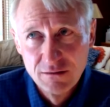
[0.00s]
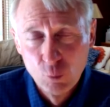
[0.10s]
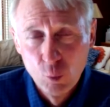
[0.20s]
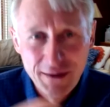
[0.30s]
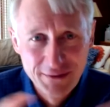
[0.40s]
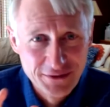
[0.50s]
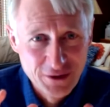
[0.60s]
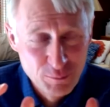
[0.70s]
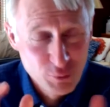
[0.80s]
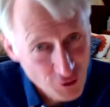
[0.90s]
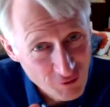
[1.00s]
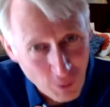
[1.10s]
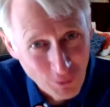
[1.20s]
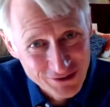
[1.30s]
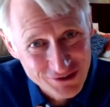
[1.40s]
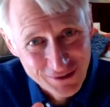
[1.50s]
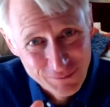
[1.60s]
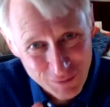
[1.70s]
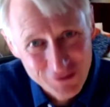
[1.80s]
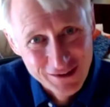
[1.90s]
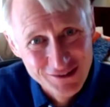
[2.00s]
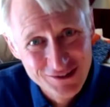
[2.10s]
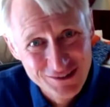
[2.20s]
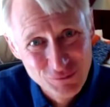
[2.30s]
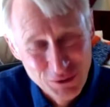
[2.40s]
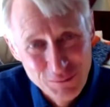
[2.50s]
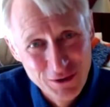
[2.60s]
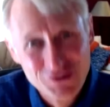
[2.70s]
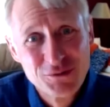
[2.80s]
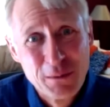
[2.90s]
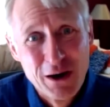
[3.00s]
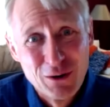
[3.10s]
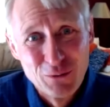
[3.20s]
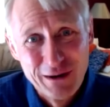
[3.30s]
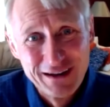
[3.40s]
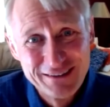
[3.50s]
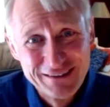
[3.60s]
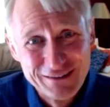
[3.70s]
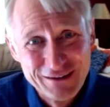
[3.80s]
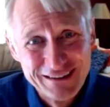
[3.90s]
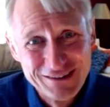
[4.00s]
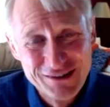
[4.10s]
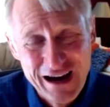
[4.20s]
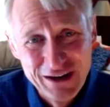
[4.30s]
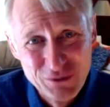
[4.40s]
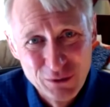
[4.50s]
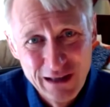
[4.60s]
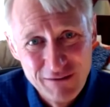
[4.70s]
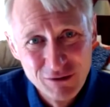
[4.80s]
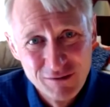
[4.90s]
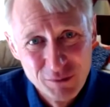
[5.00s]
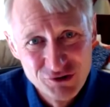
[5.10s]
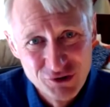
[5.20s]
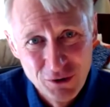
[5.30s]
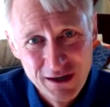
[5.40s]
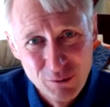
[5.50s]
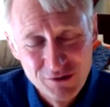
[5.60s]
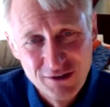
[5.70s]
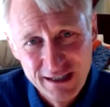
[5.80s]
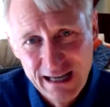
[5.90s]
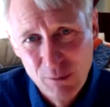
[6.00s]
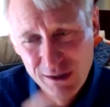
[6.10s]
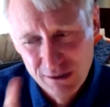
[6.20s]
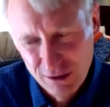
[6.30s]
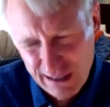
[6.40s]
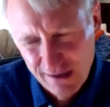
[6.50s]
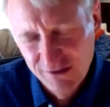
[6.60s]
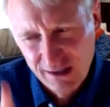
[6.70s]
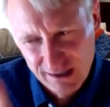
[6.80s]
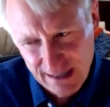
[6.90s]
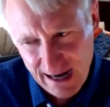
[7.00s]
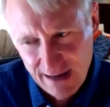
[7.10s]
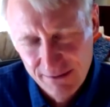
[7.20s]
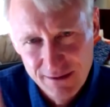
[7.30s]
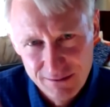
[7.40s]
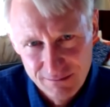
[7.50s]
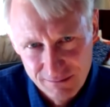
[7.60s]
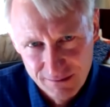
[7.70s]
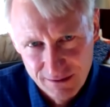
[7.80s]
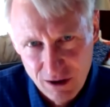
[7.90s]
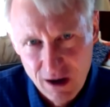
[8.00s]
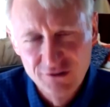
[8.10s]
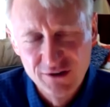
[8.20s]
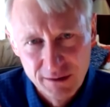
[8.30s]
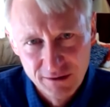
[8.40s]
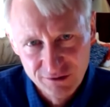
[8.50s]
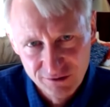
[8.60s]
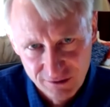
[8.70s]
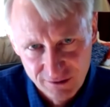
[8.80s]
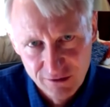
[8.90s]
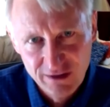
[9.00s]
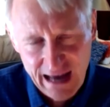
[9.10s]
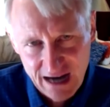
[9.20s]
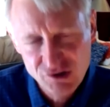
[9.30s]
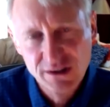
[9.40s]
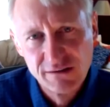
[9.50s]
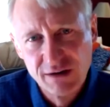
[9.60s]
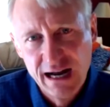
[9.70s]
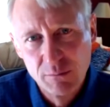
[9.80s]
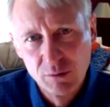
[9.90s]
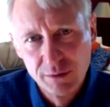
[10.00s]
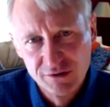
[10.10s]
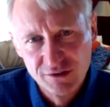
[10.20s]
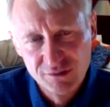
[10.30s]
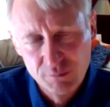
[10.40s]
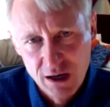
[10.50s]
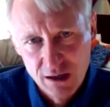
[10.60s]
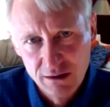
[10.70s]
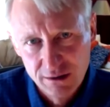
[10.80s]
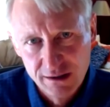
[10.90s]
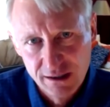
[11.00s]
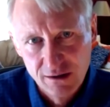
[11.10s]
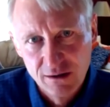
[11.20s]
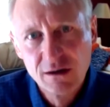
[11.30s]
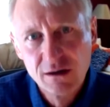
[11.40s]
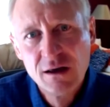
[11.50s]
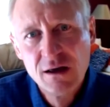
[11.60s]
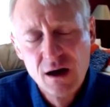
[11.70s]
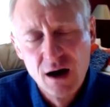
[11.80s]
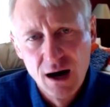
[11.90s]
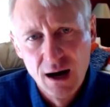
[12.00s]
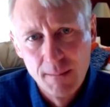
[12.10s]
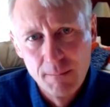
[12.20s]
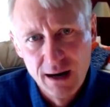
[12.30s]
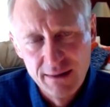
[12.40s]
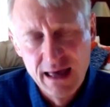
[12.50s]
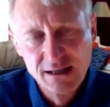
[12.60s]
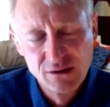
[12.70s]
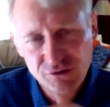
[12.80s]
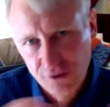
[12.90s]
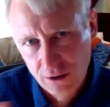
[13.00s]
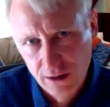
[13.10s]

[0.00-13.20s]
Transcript: one that there are proof points in the business with the business model right that it's gotten to a level of maturity where it's like yeah we can look at it and say yeah they're they're onto something this is there's actually a viable business model in here um, and then you'd start